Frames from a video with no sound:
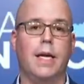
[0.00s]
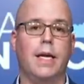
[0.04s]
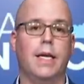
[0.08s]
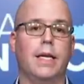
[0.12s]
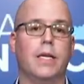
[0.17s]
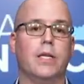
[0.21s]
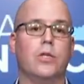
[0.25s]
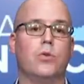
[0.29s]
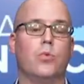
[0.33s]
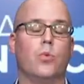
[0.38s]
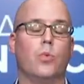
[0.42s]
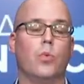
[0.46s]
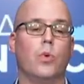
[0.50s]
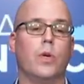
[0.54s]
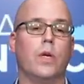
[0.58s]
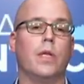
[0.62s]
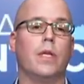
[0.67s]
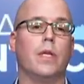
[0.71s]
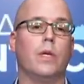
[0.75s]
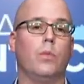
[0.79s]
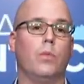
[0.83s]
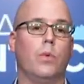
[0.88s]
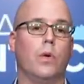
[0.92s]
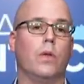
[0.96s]
It is
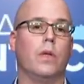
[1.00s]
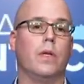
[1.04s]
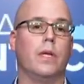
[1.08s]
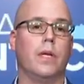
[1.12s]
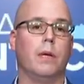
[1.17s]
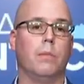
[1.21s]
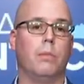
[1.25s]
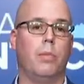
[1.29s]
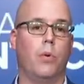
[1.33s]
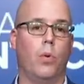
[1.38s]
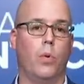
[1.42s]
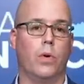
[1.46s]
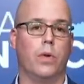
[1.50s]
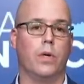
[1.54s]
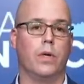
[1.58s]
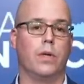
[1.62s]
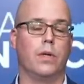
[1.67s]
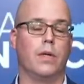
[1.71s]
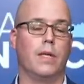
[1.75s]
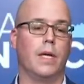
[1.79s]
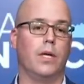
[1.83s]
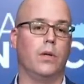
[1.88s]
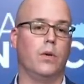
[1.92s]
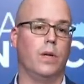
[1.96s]
really, really
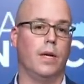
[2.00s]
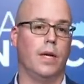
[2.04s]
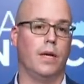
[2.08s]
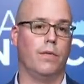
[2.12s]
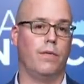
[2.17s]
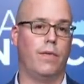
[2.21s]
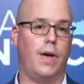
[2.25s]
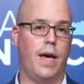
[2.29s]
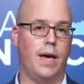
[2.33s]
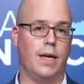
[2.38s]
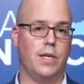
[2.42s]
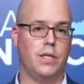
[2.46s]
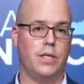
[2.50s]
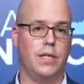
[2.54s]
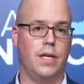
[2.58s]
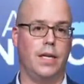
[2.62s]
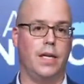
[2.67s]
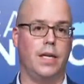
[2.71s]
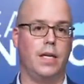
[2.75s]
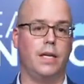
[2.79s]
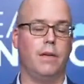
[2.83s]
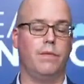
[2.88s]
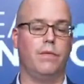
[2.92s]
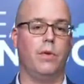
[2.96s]
important that you get
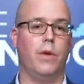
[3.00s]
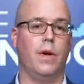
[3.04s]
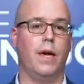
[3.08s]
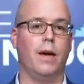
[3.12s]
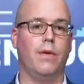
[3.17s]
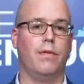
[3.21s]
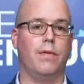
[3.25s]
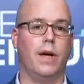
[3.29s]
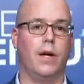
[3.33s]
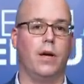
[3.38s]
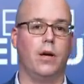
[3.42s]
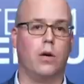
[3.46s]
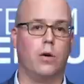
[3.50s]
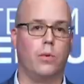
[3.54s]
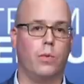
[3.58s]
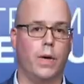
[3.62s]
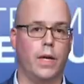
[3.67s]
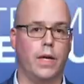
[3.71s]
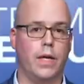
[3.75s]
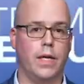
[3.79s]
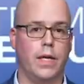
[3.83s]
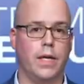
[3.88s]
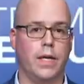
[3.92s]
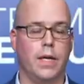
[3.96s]
vaccinated if you have not
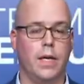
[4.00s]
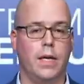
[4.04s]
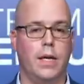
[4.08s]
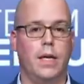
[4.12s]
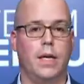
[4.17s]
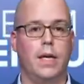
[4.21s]
already,